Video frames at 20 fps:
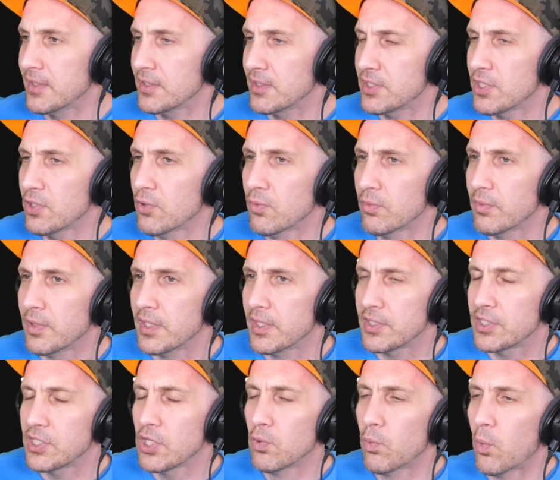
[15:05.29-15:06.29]
You
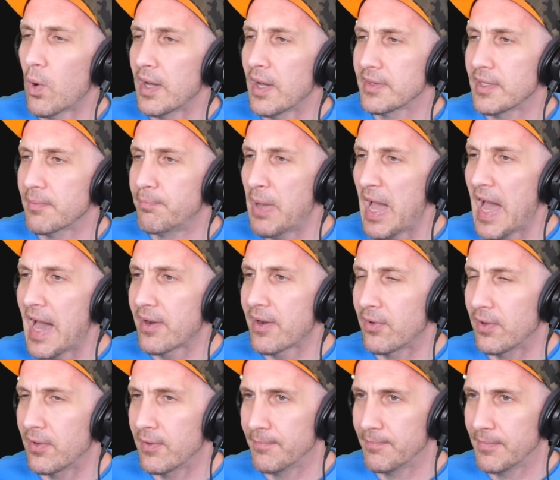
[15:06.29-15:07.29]
won the
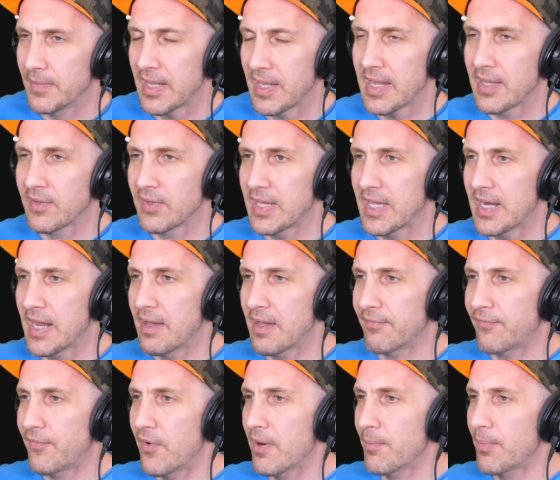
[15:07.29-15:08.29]
battle, Alien
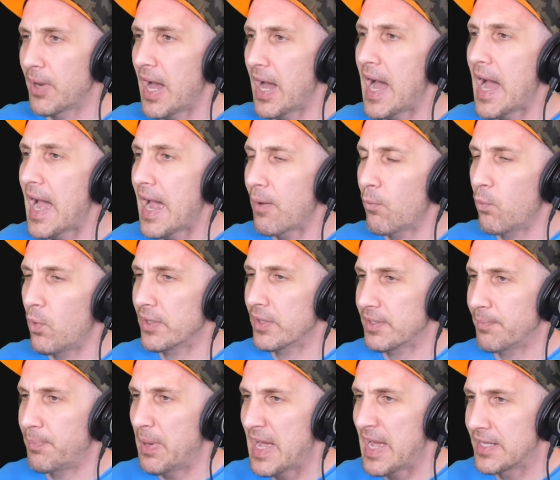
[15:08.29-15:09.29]
Ant Farm, but I won
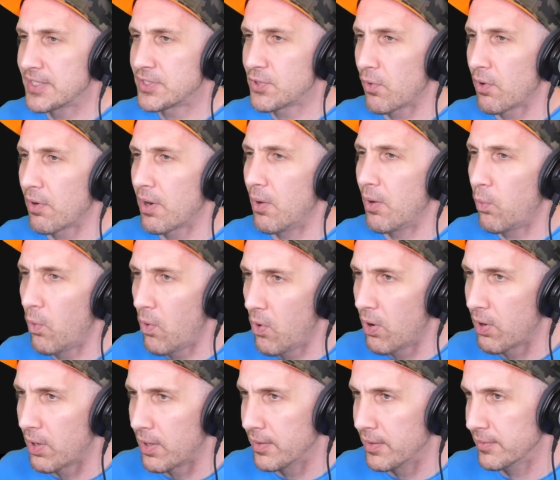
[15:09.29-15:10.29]
the Pandora
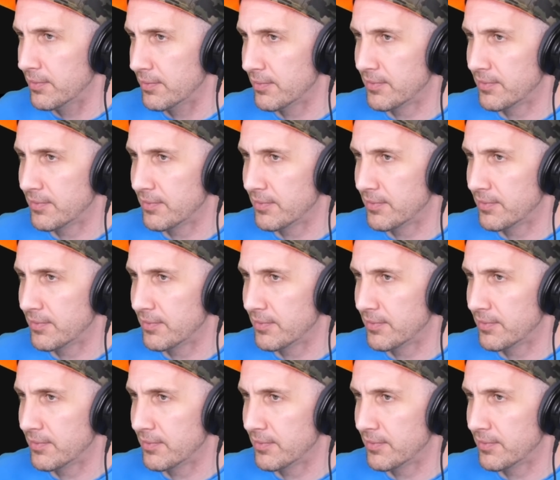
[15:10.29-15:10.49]
War.